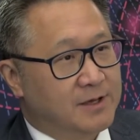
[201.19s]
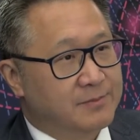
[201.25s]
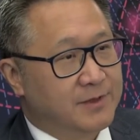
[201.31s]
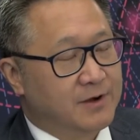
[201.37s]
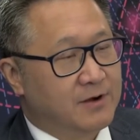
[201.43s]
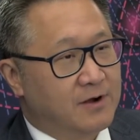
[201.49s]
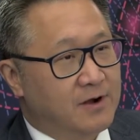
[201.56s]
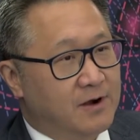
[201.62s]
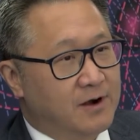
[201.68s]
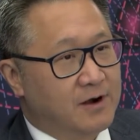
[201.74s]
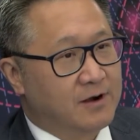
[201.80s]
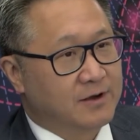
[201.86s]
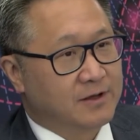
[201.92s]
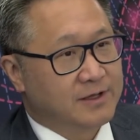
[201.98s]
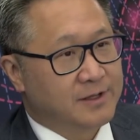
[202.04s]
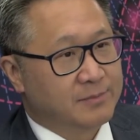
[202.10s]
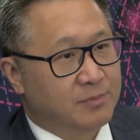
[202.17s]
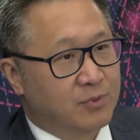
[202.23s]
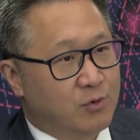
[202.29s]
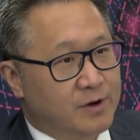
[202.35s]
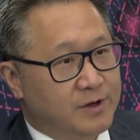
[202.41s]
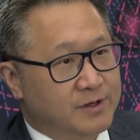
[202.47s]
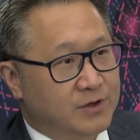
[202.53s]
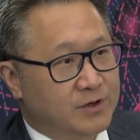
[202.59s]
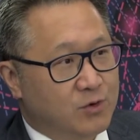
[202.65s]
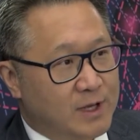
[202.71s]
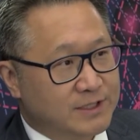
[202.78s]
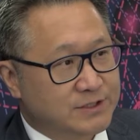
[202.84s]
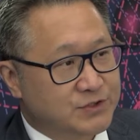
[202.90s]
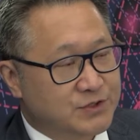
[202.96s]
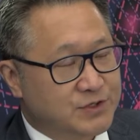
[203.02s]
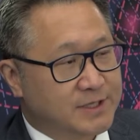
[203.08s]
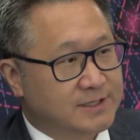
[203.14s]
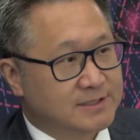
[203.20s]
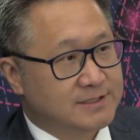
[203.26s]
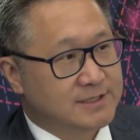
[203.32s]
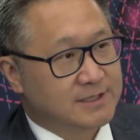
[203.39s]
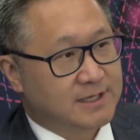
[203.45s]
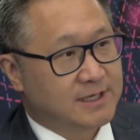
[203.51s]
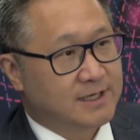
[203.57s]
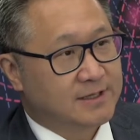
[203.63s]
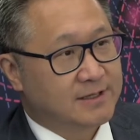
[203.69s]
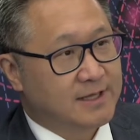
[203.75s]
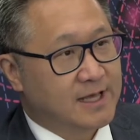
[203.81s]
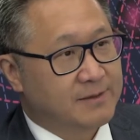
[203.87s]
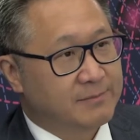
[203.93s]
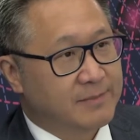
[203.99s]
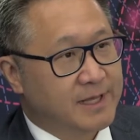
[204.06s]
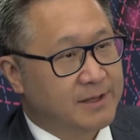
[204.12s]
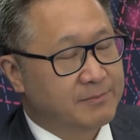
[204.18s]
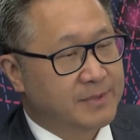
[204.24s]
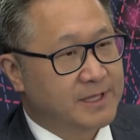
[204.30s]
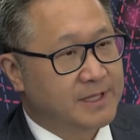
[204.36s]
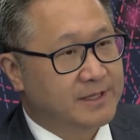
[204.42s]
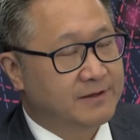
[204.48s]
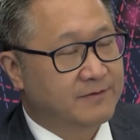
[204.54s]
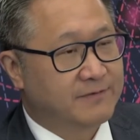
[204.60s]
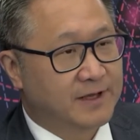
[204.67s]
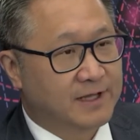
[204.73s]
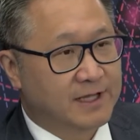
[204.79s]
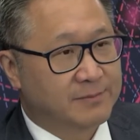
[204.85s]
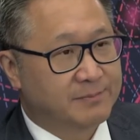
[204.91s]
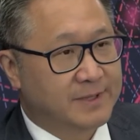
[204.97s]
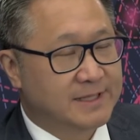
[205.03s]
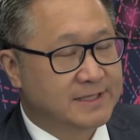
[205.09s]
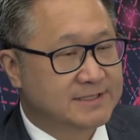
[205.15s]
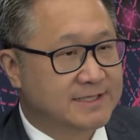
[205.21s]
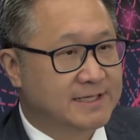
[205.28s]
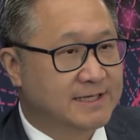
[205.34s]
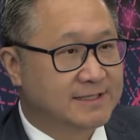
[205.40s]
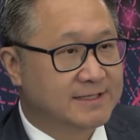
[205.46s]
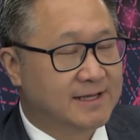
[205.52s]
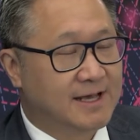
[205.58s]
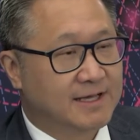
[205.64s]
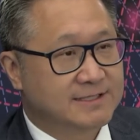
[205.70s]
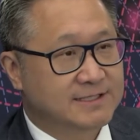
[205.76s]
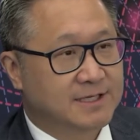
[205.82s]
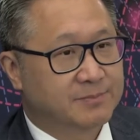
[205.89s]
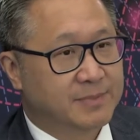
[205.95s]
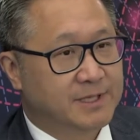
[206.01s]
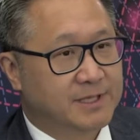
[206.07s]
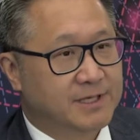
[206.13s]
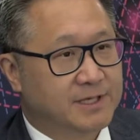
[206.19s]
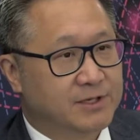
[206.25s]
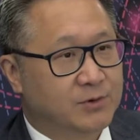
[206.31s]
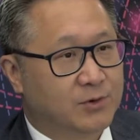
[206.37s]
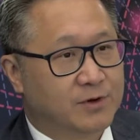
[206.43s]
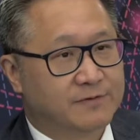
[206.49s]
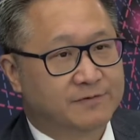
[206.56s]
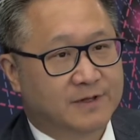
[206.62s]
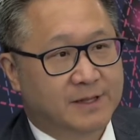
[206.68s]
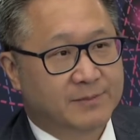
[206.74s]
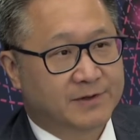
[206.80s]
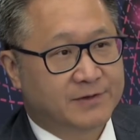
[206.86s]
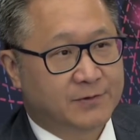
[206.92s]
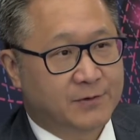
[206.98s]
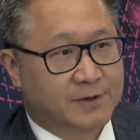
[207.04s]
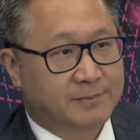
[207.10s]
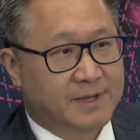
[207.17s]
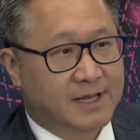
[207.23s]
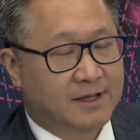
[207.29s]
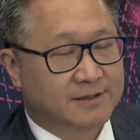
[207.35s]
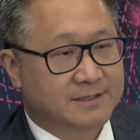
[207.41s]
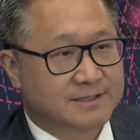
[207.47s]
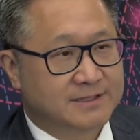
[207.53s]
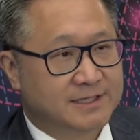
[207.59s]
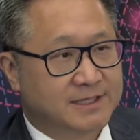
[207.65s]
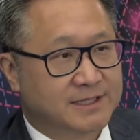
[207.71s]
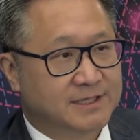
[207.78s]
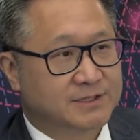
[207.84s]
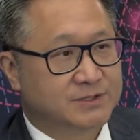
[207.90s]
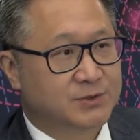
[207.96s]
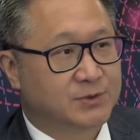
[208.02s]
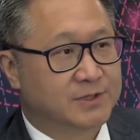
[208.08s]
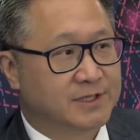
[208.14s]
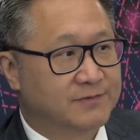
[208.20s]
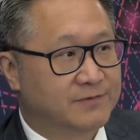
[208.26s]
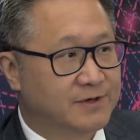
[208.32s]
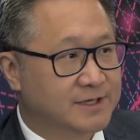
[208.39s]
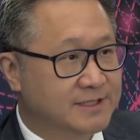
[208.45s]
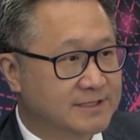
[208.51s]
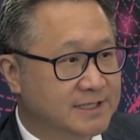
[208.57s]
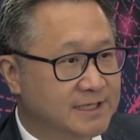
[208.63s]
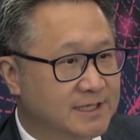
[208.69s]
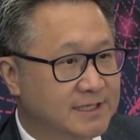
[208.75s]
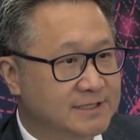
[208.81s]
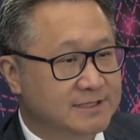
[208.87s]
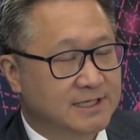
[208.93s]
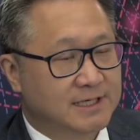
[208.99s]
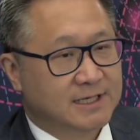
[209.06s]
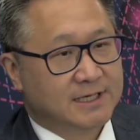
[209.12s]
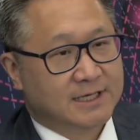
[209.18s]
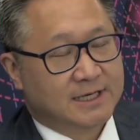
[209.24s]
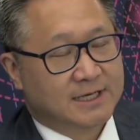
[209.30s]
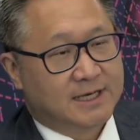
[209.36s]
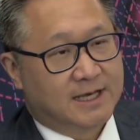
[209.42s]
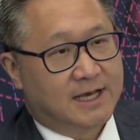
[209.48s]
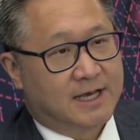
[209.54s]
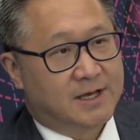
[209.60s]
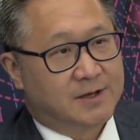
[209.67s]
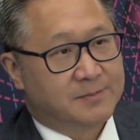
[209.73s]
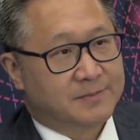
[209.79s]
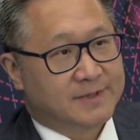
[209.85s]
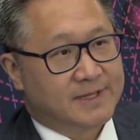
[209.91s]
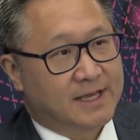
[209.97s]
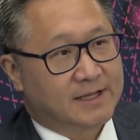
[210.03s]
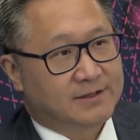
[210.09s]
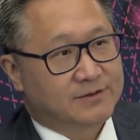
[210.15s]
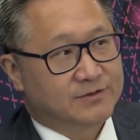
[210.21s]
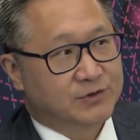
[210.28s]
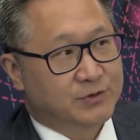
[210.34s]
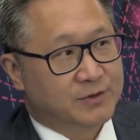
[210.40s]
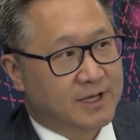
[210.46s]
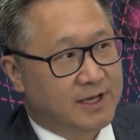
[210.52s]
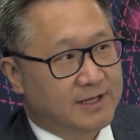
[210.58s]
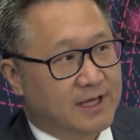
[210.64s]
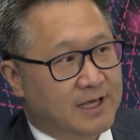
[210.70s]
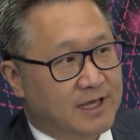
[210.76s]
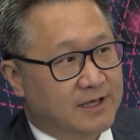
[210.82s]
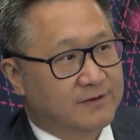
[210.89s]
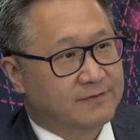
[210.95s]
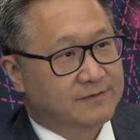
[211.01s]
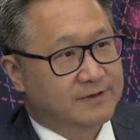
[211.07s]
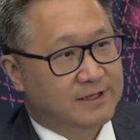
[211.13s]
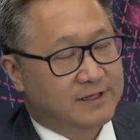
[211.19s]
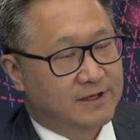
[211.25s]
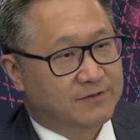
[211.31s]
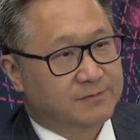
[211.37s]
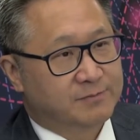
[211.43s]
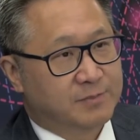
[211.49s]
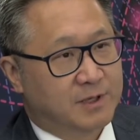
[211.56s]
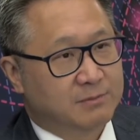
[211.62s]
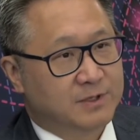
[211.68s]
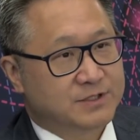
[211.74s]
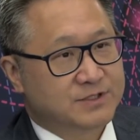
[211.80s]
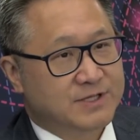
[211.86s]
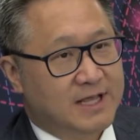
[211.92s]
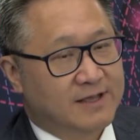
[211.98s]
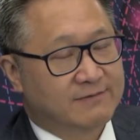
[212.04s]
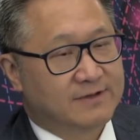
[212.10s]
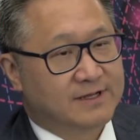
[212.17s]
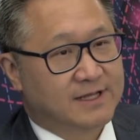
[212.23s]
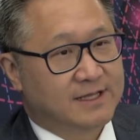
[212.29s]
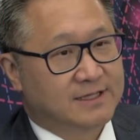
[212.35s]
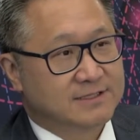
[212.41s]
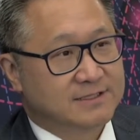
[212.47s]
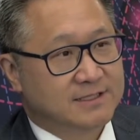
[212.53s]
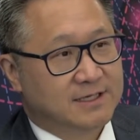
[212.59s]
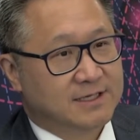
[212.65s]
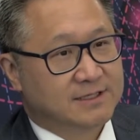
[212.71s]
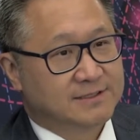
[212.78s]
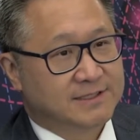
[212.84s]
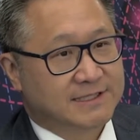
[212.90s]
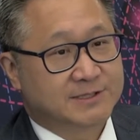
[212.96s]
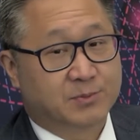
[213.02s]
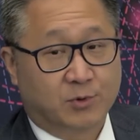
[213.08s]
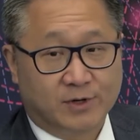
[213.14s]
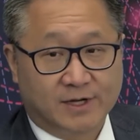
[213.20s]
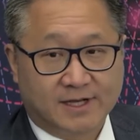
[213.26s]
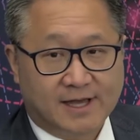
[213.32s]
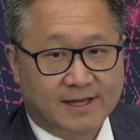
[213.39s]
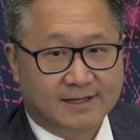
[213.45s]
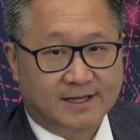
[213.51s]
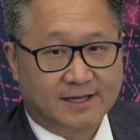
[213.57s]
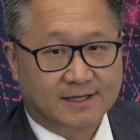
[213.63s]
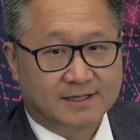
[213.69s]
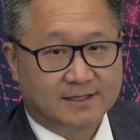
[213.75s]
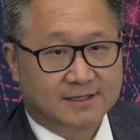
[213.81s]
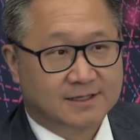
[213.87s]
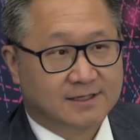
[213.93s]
There are important questions that may be developments in endoscopy or inflammatory bowel disease or liver disease that do not have enough published evidence to support a guideline.